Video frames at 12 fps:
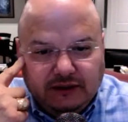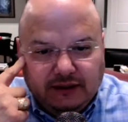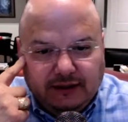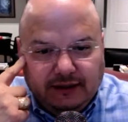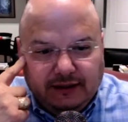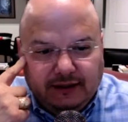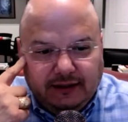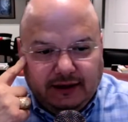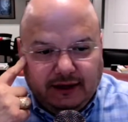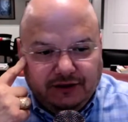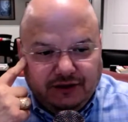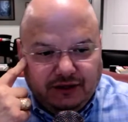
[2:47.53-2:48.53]

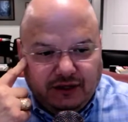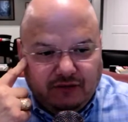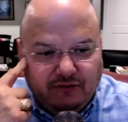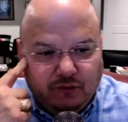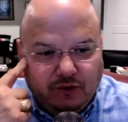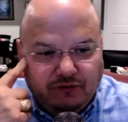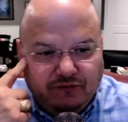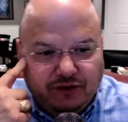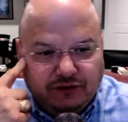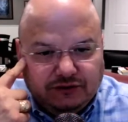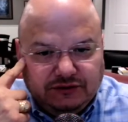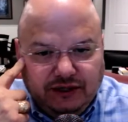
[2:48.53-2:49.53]
I think everyone
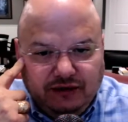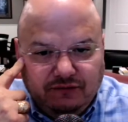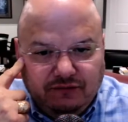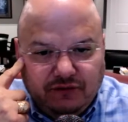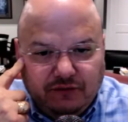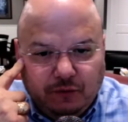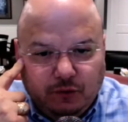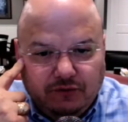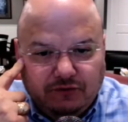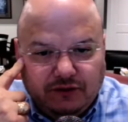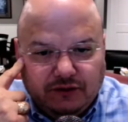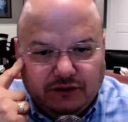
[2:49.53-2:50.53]
felt safe. Everyone
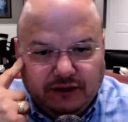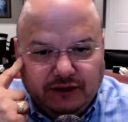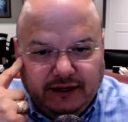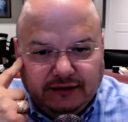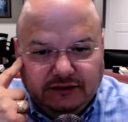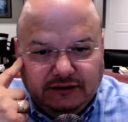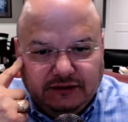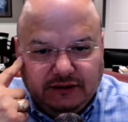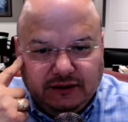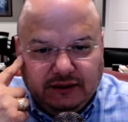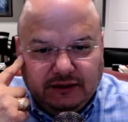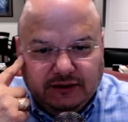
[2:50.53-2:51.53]
felt connected
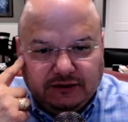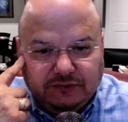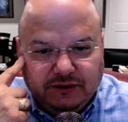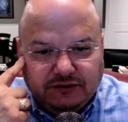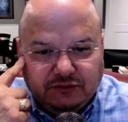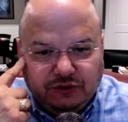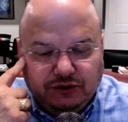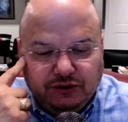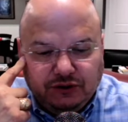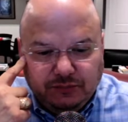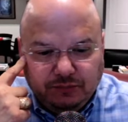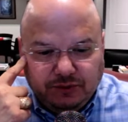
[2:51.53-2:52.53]
as best we
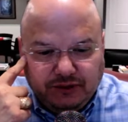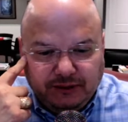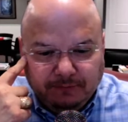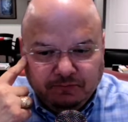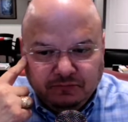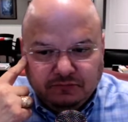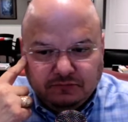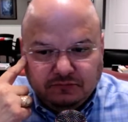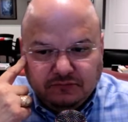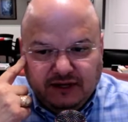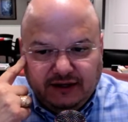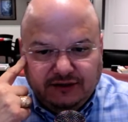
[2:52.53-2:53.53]
could. But
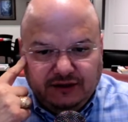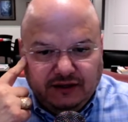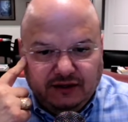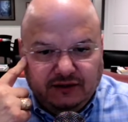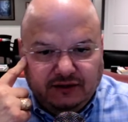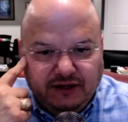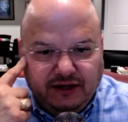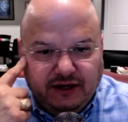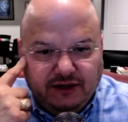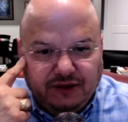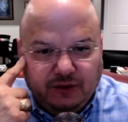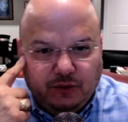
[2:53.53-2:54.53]
at the end of the day,
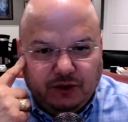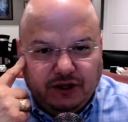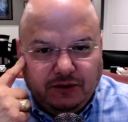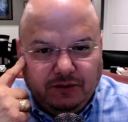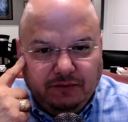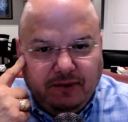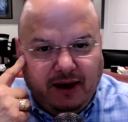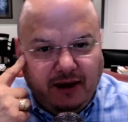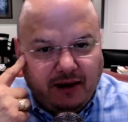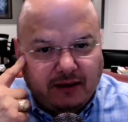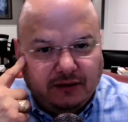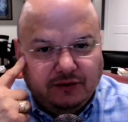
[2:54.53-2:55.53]
I think we're going to be
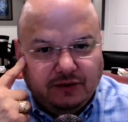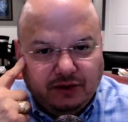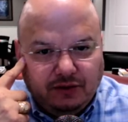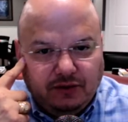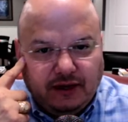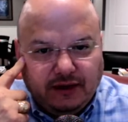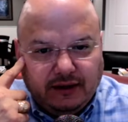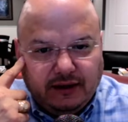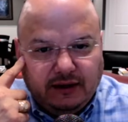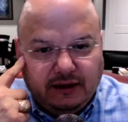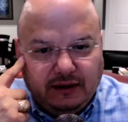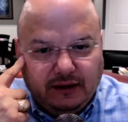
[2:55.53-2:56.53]
back.
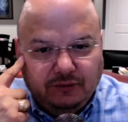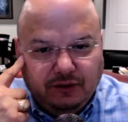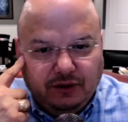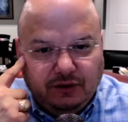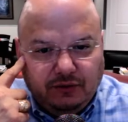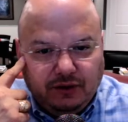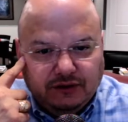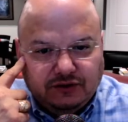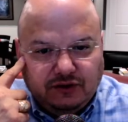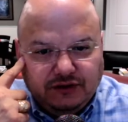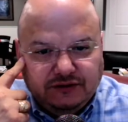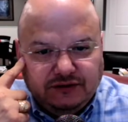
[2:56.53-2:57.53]
It's
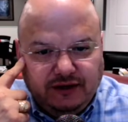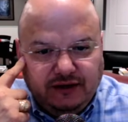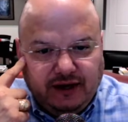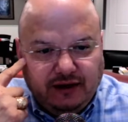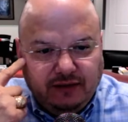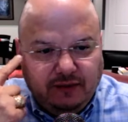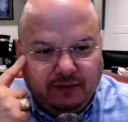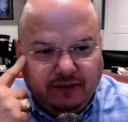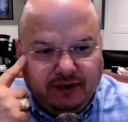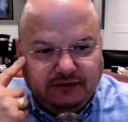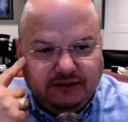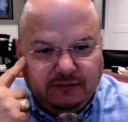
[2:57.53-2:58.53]
hard to say that maybe
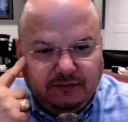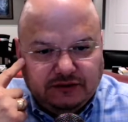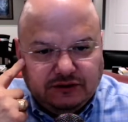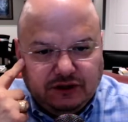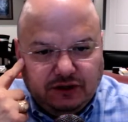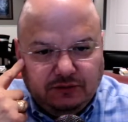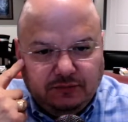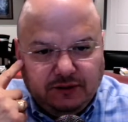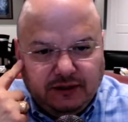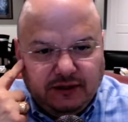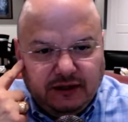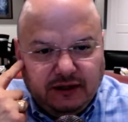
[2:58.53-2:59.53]
18 months ago,
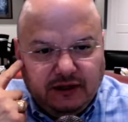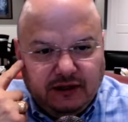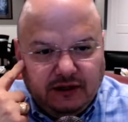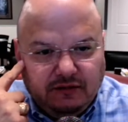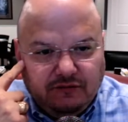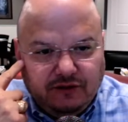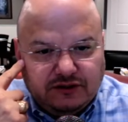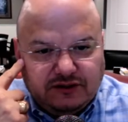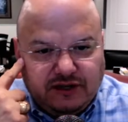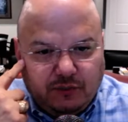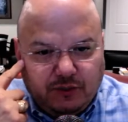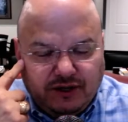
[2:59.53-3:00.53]
but feels
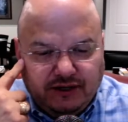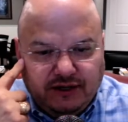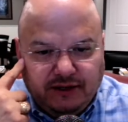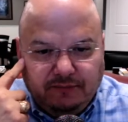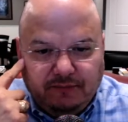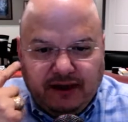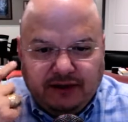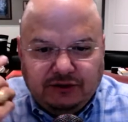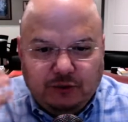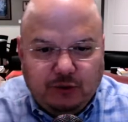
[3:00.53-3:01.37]
like we're going to get back to